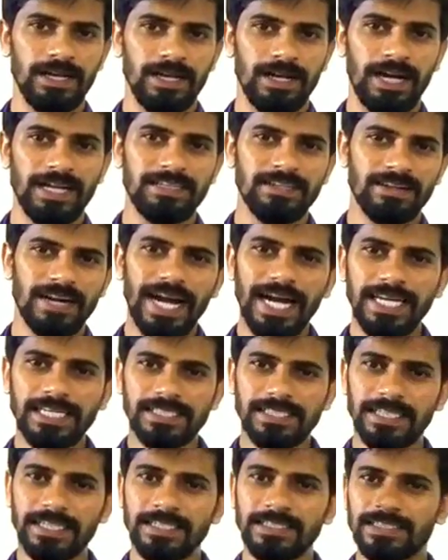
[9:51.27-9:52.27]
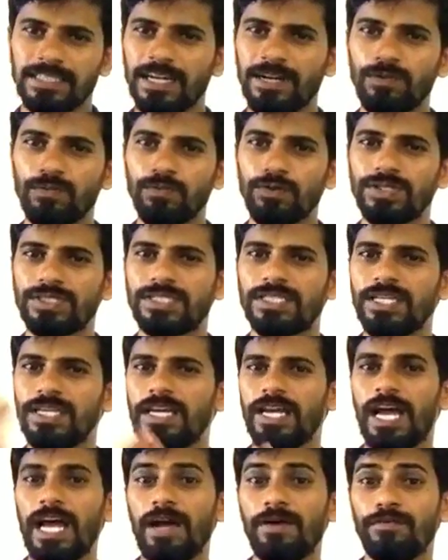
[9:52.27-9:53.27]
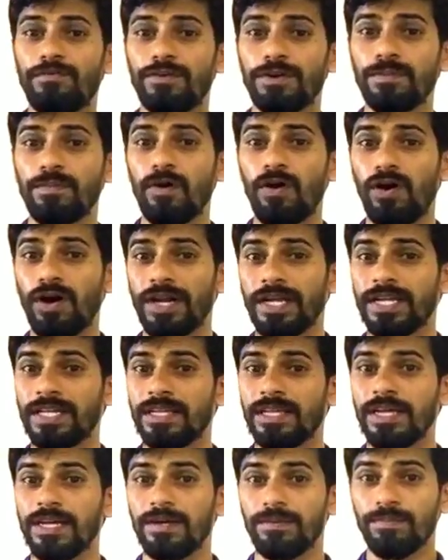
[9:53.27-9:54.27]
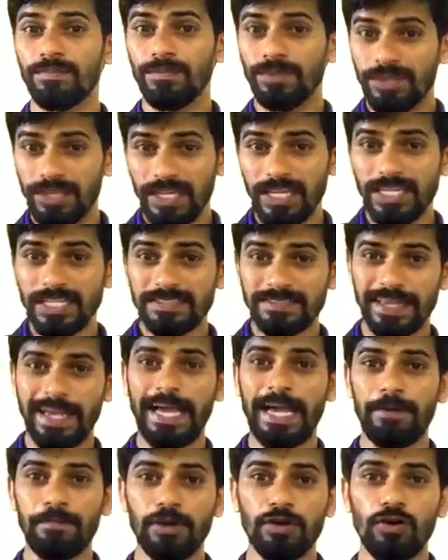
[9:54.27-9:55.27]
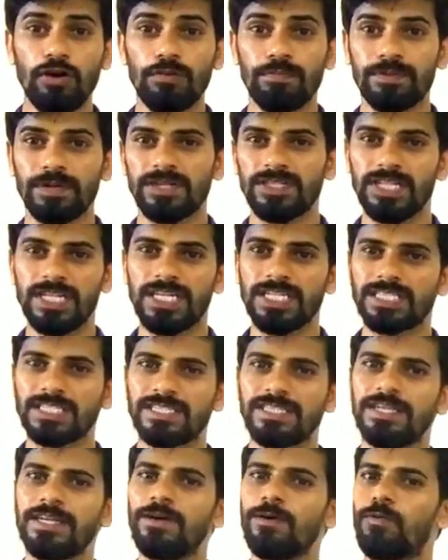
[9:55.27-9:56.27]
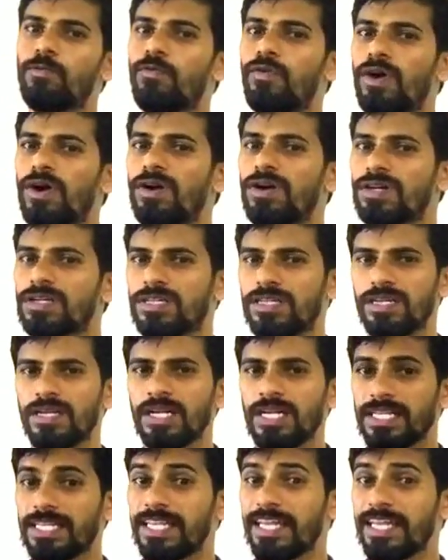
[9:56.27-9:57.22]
And the rising sun would see every morning these Amigo brothers work.